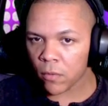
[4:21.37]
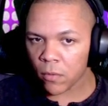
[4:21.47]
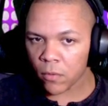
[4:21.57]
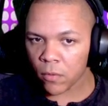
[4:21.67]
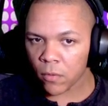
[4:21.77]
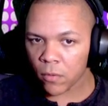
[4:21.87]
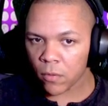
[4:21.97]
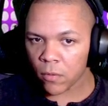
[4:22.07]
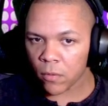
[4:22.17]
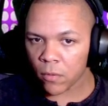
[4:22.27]

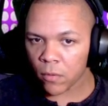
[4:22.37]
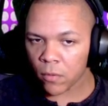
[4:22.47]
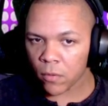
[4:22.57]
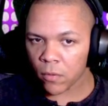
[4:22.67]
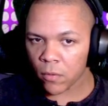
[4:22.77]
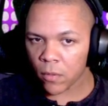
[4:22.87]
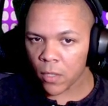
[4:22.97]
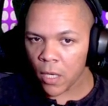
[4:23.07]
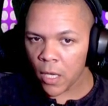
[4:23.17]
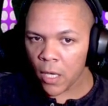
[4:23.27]

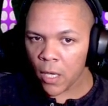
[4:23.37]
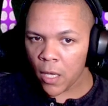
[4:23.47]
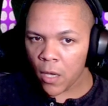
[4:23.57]
[no speech]